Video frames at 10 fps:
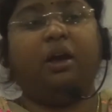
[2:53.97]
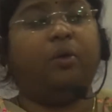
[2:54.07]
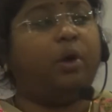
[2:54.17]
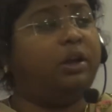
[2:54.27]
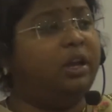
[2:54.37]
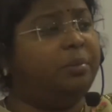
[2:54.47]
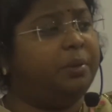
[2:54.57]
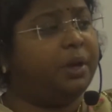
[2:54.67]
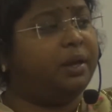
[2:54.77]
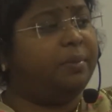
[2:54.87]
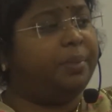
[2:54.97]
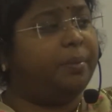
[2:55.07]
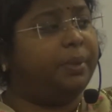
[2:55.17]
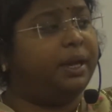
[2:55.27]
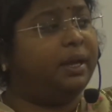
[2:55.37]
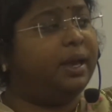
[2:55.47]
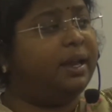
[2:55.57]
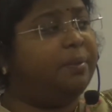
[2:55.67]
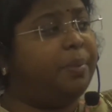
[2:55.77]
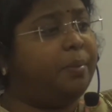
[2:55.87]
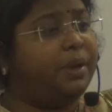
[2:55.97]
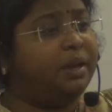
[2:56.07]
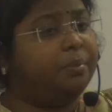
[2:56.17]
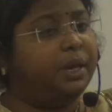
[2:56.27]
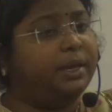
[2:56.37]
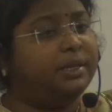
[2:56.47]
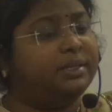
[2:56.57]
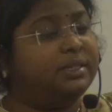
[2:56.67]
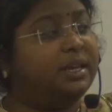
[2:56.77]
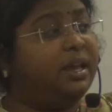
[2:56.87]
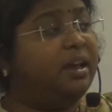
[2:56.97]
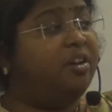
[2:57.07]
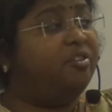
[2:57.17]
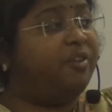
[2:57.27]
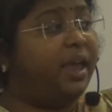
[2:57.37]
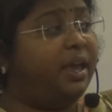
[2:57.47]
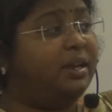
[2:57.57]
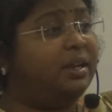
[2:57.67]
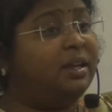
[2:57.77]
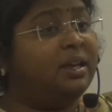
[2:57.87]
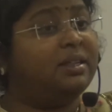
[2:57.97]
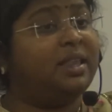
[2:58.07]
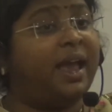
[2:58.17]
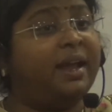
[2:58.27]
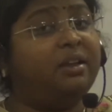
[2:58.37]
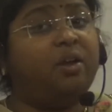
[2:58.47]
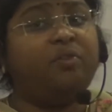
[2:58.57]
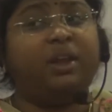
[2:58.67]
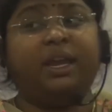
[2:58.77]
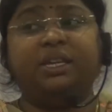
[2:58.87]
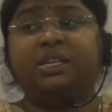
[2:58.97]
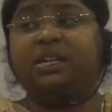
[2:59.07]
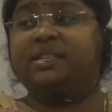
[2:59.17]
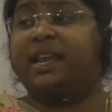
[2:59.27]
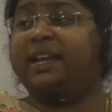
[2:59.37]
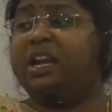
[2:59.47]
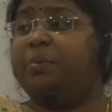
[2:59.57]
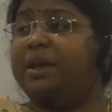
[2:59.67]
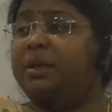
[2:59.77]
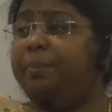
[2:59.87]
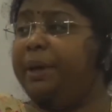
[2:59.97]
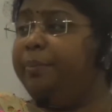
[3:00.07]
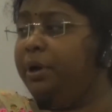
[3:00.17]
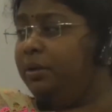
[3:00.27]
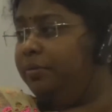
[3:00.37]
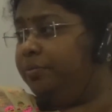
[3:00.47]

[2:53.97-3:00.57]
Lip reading: What do you mean by republic? Republic means where the head of the nation is elected by the people.